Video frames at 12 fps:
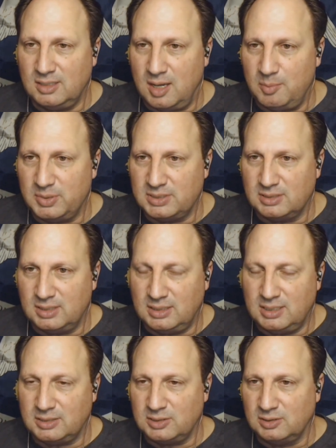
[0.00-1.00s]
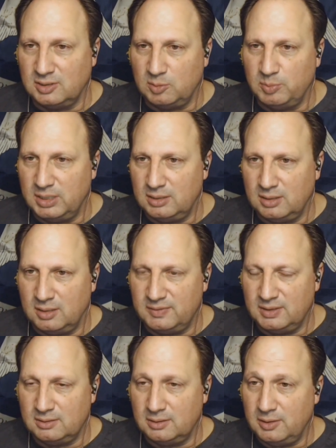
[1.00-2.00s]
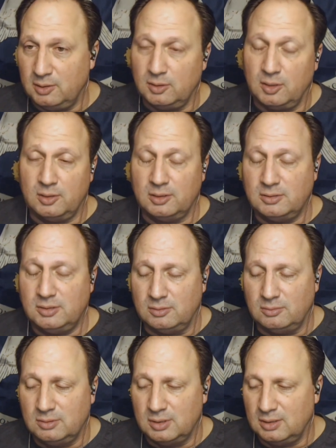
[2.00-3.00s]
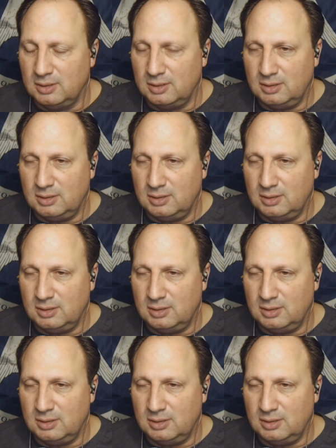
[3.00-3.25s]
encompass and they touch a little bit of it and they're learning too.